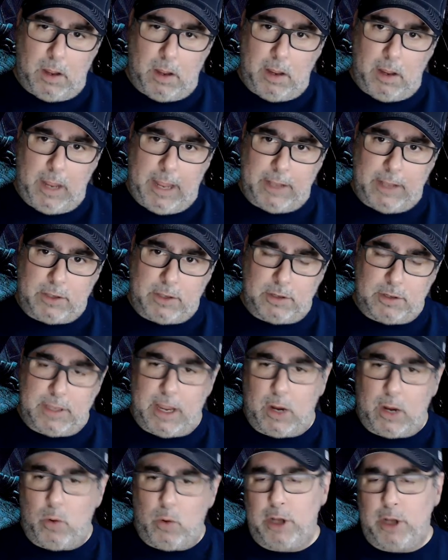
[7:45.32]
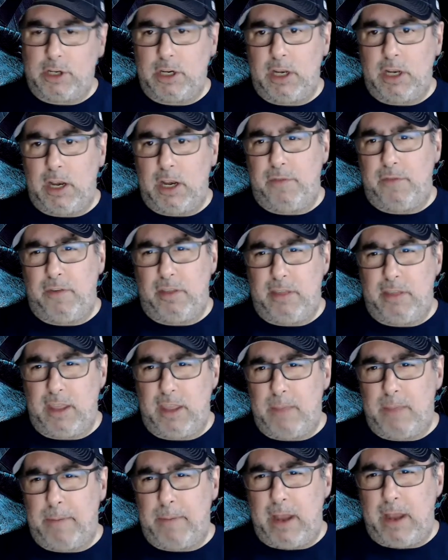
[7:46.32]
answers that question, and if you
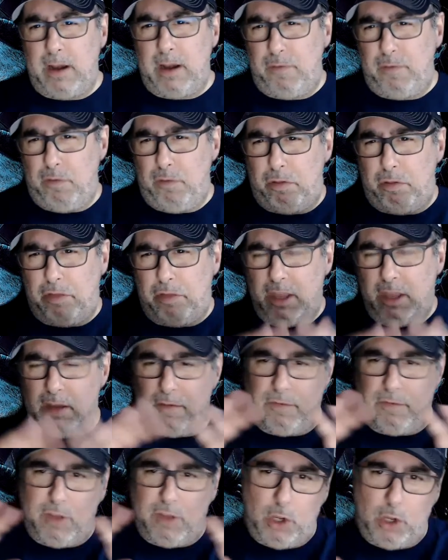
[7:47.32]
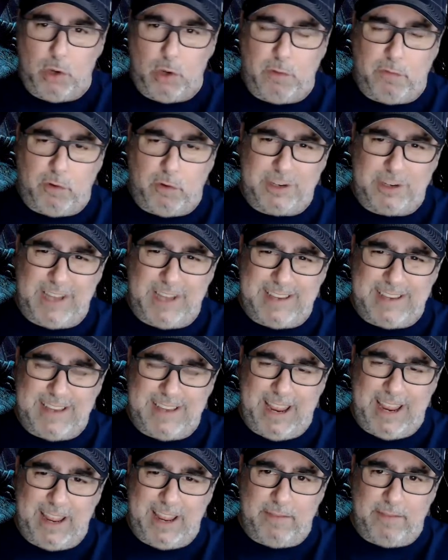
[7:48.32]
think about it, if you think of the universe
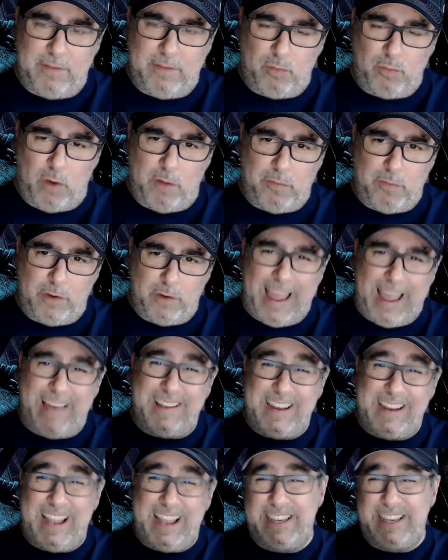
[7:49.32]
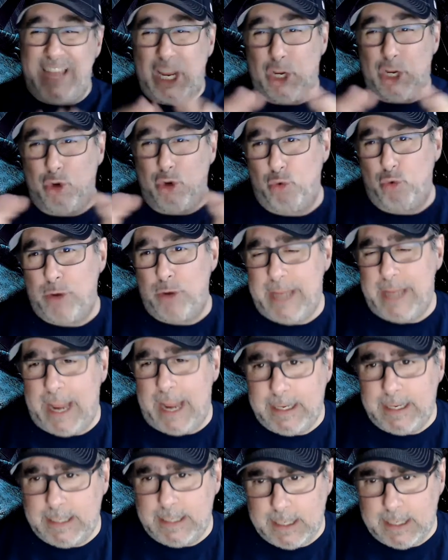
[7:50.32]
of reality as a
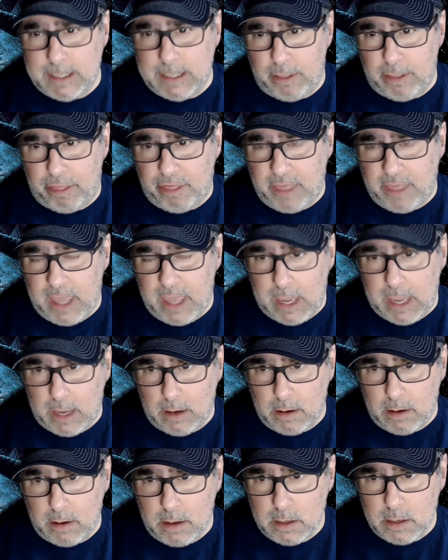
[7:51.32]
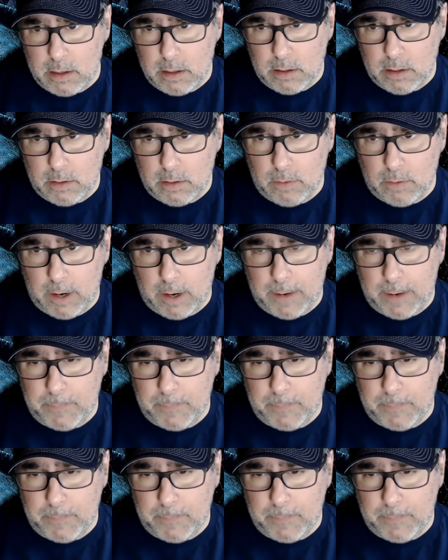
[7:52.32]
created thing, right?